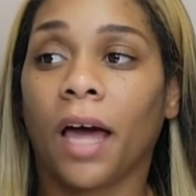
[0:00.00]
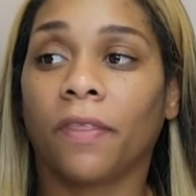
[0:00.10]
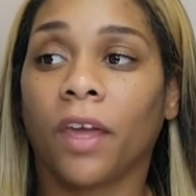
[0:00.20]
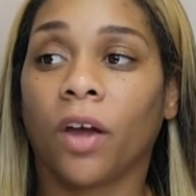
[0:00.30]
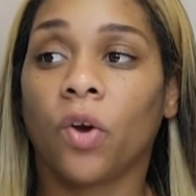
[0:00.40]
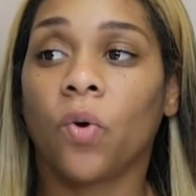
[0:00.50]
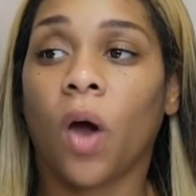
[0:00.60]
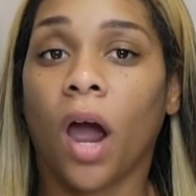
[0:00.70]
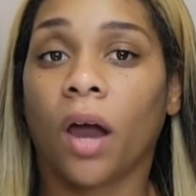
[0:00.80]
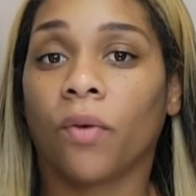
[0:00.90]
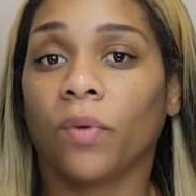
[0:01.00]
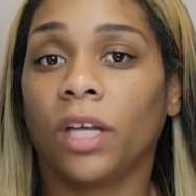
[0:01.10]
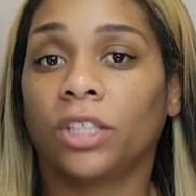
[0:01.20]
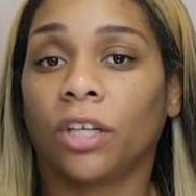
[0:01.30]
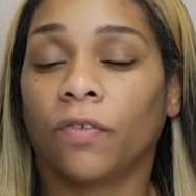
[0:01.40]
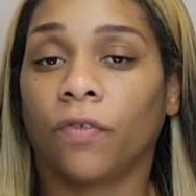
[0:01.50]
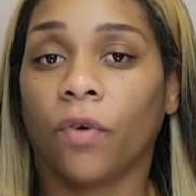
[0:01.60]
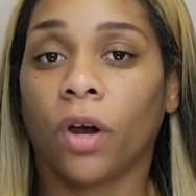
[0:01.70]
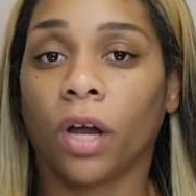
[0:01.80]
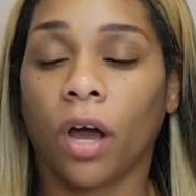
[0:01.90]
out there who are reaching
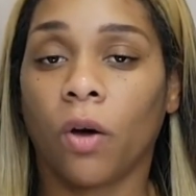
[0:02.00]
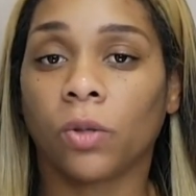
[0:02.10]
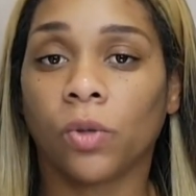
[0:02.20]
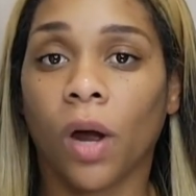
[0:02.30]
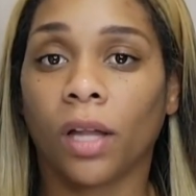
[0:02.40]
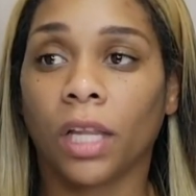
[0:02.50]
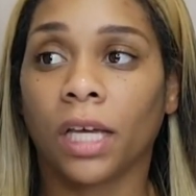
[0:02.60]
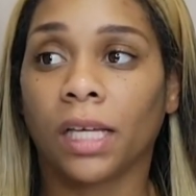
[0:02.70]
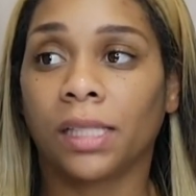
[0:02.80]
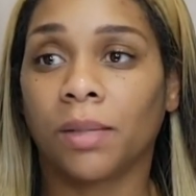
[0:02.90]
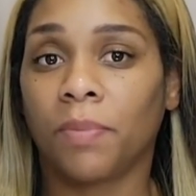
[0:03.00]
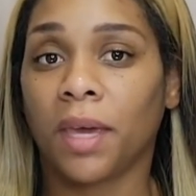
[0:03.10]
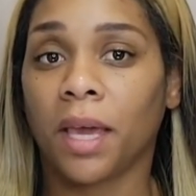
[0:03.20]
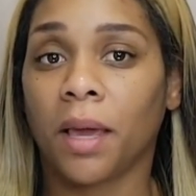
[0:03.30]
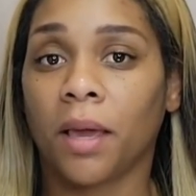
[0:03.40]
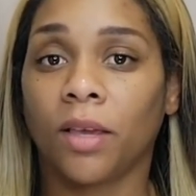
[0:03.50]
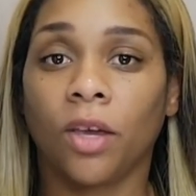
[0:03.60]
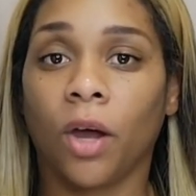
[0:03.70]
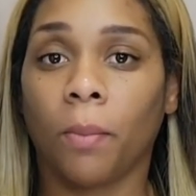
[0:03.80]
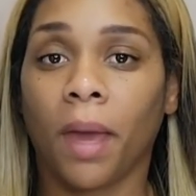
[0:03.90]
for goals, who are looking to be,
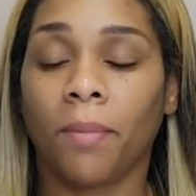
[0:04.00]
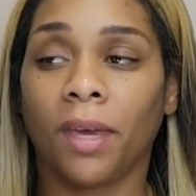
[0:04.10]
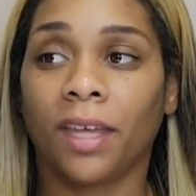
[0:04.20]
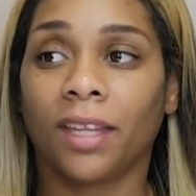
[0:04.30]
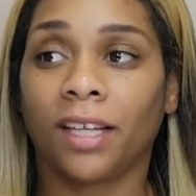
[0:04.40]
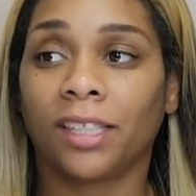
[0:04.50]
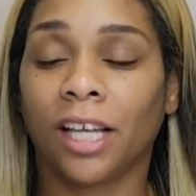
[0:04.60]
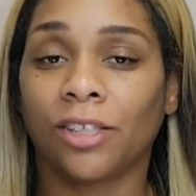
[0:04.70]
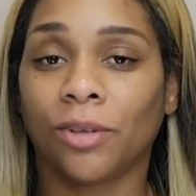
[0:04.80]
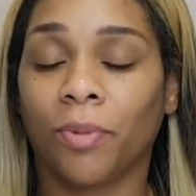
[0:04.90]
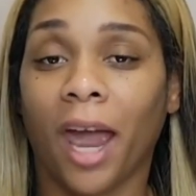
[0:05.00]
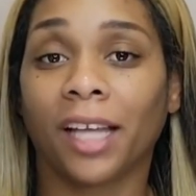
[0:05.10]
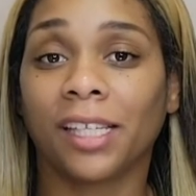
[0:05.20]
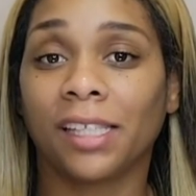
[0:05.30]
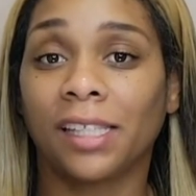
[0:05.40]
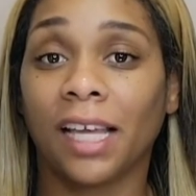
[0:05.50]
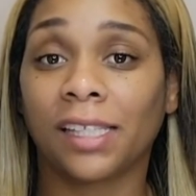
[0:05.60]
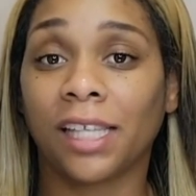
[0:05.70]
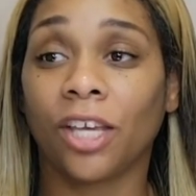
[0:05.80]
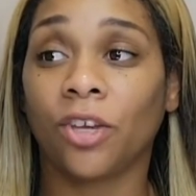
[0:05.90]
maybe in the dental practice.
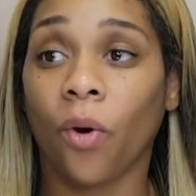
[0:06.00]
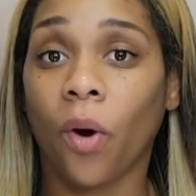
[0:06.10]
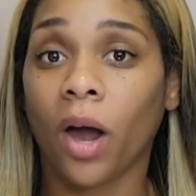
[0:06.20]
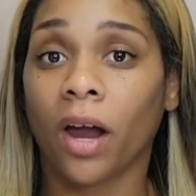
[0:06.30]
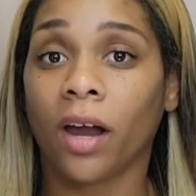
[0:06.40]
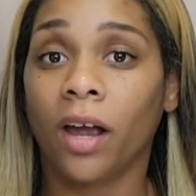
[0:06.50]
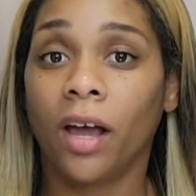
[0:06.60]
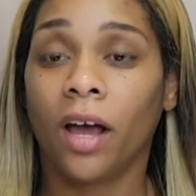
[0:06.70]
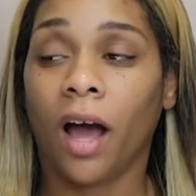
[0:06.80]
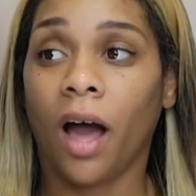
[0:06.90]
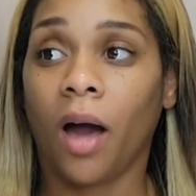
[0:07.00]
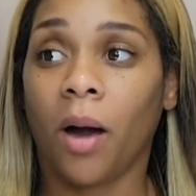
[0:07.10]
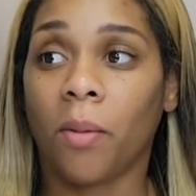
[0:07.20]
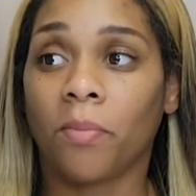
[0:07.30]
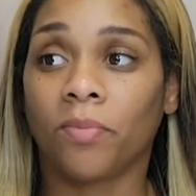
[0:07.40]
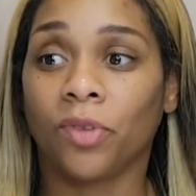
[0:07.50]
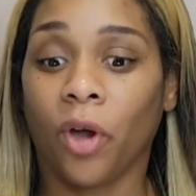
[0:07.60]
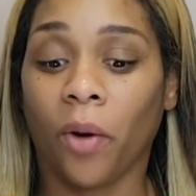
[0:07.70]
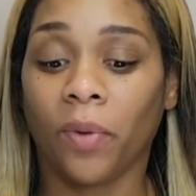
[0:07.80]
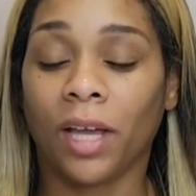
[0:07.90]
They see your
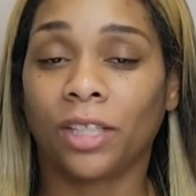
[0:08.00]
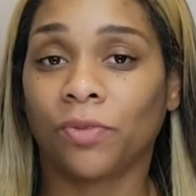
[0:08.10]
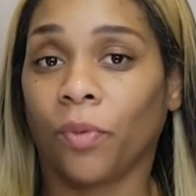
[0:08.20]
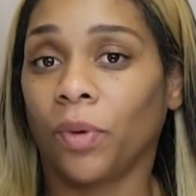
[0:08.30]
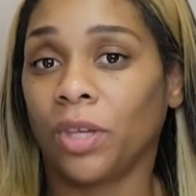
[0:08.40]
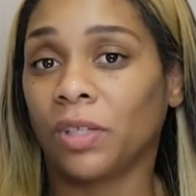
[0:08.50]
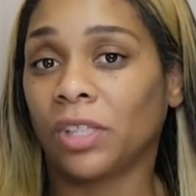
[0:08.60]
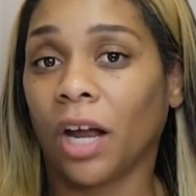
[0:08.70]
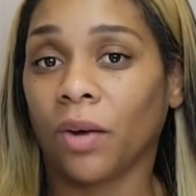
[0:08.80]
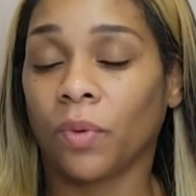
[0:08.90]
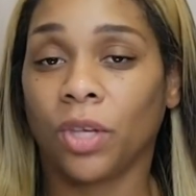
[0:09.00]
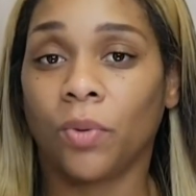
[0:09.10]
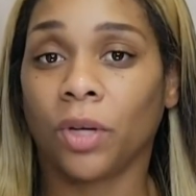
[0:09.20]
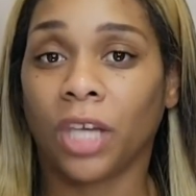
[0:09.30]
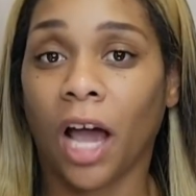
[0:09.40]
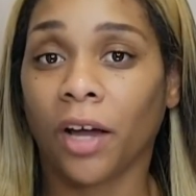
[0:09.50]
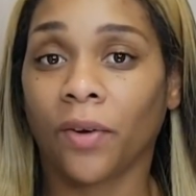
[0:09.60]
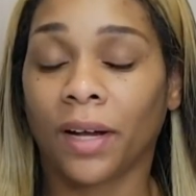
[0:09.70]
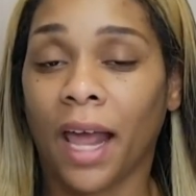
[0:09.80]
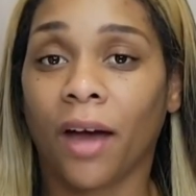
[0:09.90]
reach from when you started, when you were
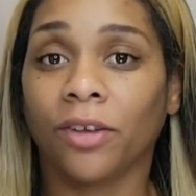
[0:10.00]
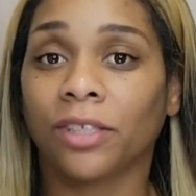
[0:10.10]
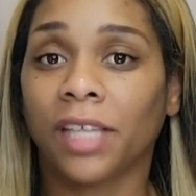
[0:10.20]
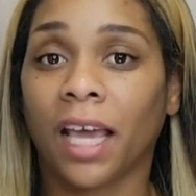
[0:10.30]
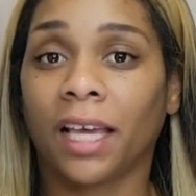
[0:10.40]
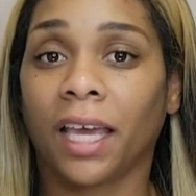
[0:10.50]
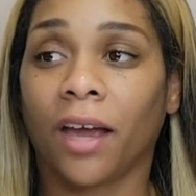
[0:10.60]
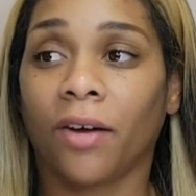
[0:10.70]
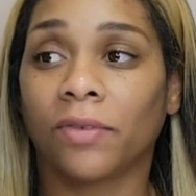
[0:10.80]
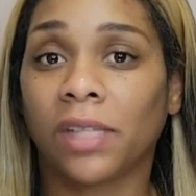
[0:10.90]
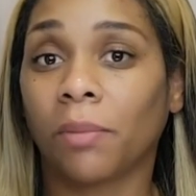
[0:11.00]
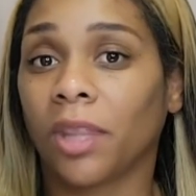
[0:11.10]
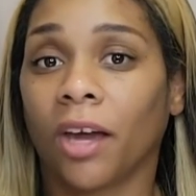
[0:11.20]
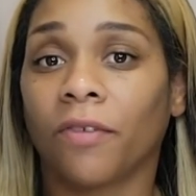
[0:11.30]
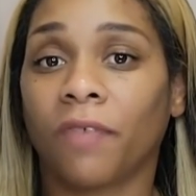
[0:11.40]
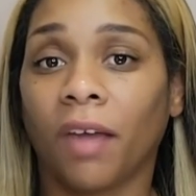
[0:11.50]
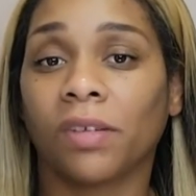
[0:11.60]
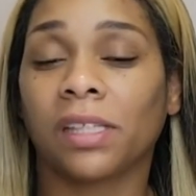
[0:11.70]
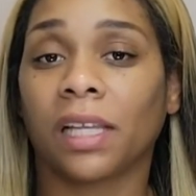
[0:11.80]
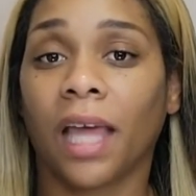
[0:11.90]
younger, and now you're taking care of some of their
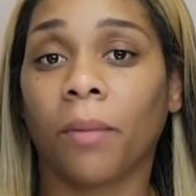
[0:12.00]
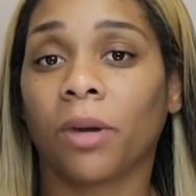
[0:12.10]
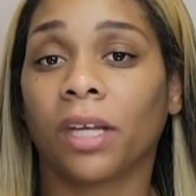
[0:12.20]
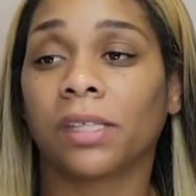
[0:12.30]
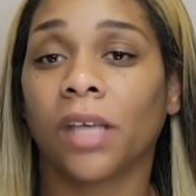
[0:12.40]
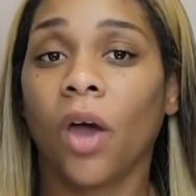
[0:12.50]
favorite celebrities.